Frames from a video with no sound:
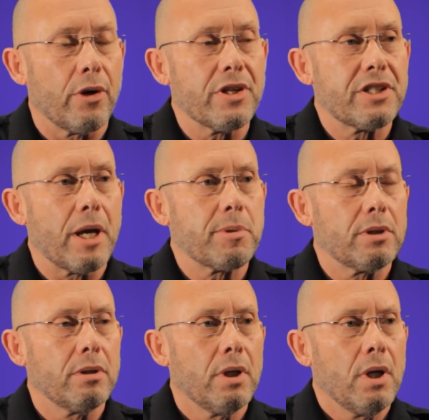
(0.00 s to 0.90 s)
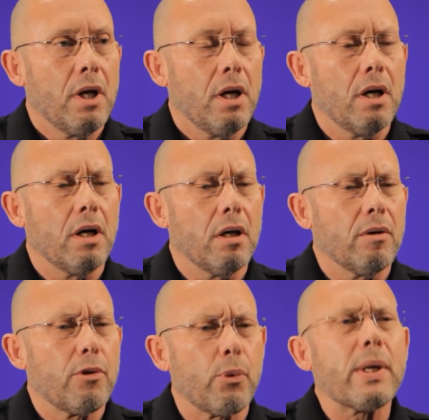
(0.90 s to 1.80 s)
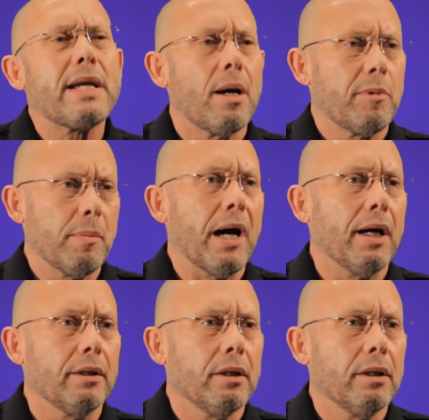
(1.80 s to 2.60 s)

their inception. Uh, three come to mind.